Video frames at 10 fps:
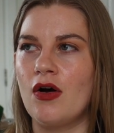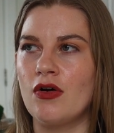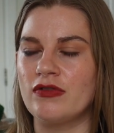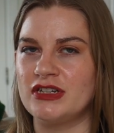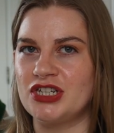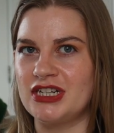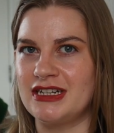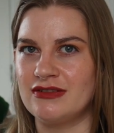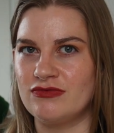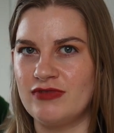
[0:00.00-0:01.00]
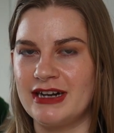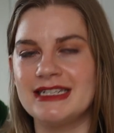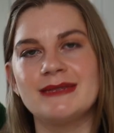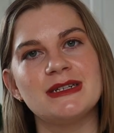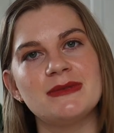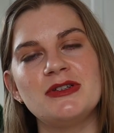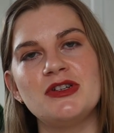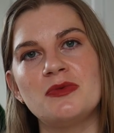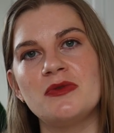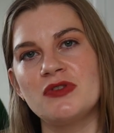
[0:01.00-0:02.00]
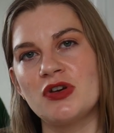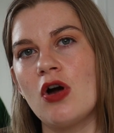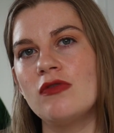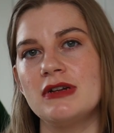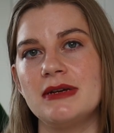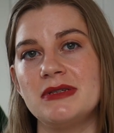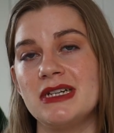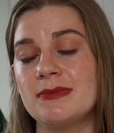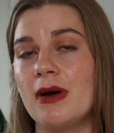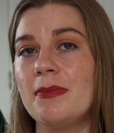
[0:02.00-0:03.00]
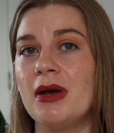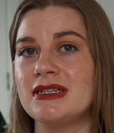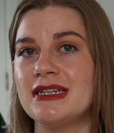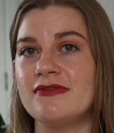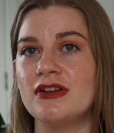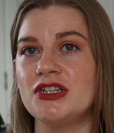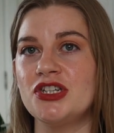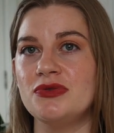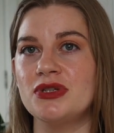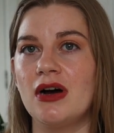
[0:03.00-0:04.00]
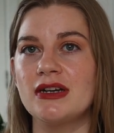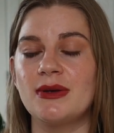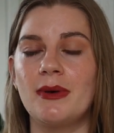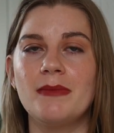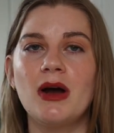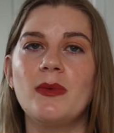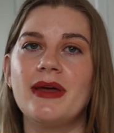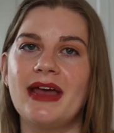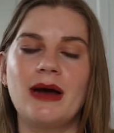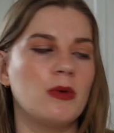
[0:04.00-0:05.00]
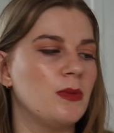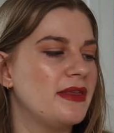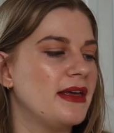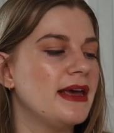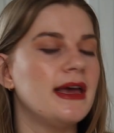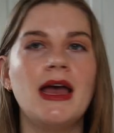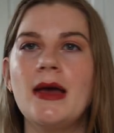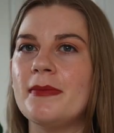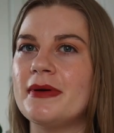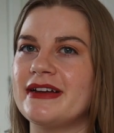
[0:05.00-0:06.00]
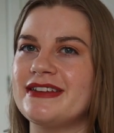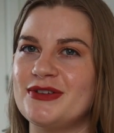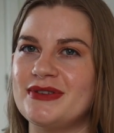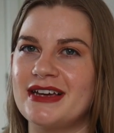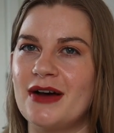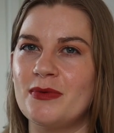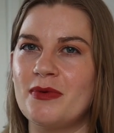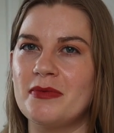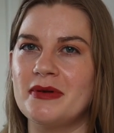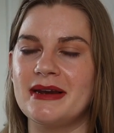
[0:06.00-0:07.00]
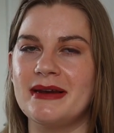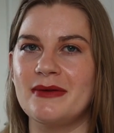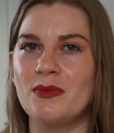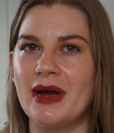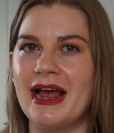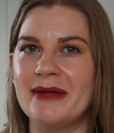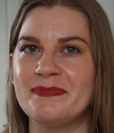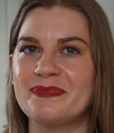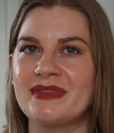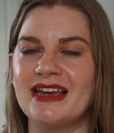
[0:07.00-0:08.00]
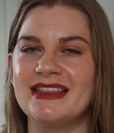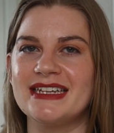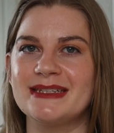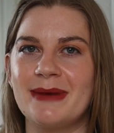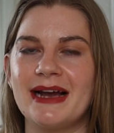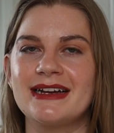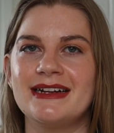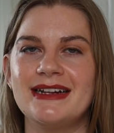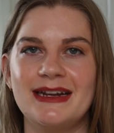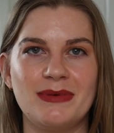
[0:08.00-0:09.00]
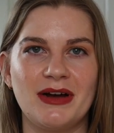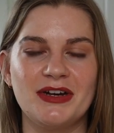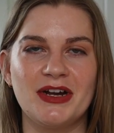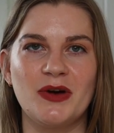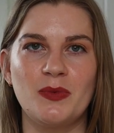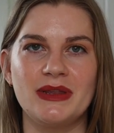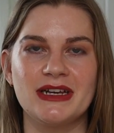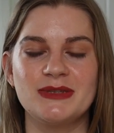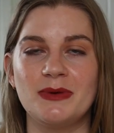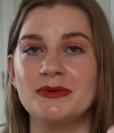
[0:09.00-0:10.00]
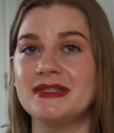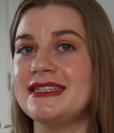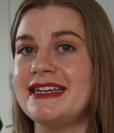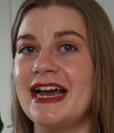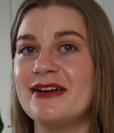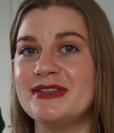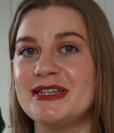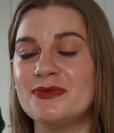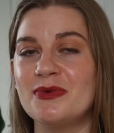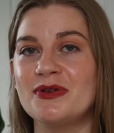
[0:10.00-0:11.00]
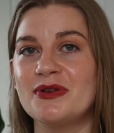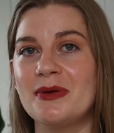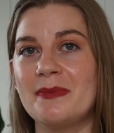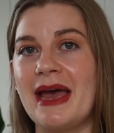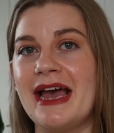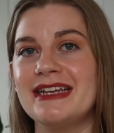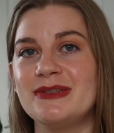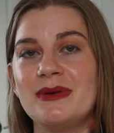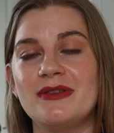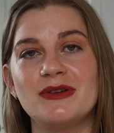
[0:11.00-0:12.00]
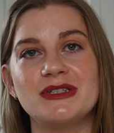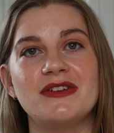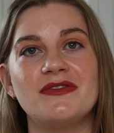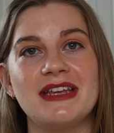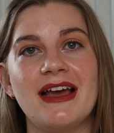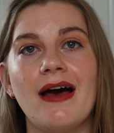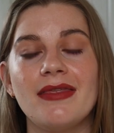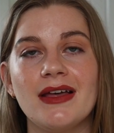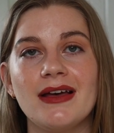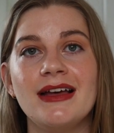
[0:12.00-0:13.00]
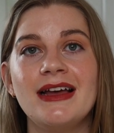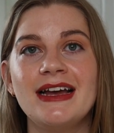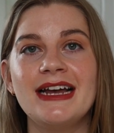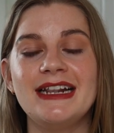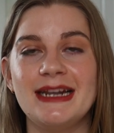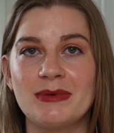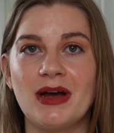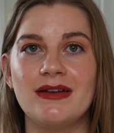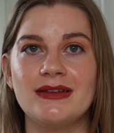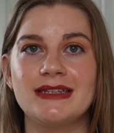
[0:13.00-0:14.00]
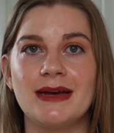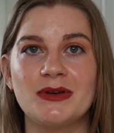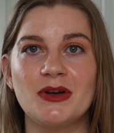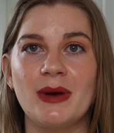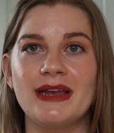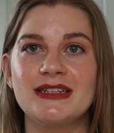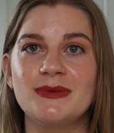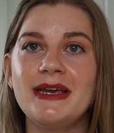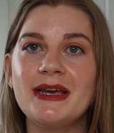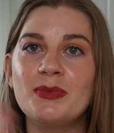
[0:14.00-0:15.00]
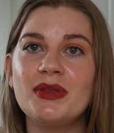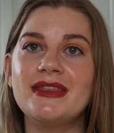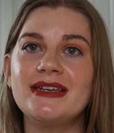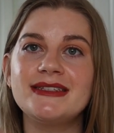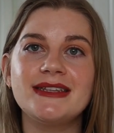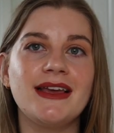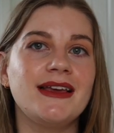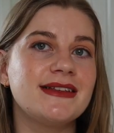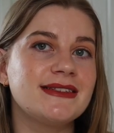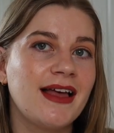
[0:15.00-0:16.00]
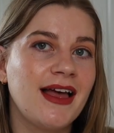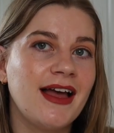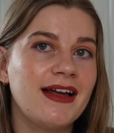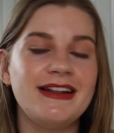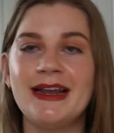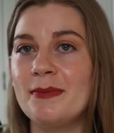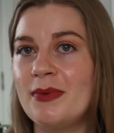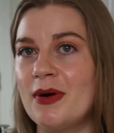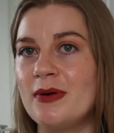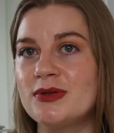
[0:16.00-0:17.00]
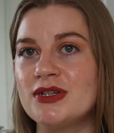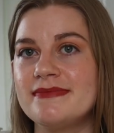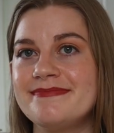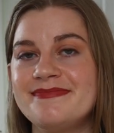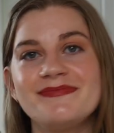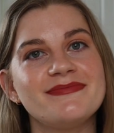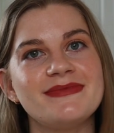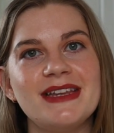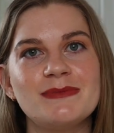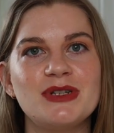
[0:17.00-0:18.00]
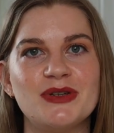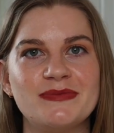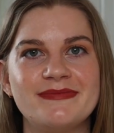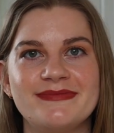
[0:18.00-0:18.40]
orangey red. It's meant to be suitable for the coral lipsticks but I personally find it too dark so I might wear that one with it but I do think I will probably wear this MAC lip liner with it so we will see how this one pairs with lots of the other lip colours that I'm going to wear this week but this is lip option number two.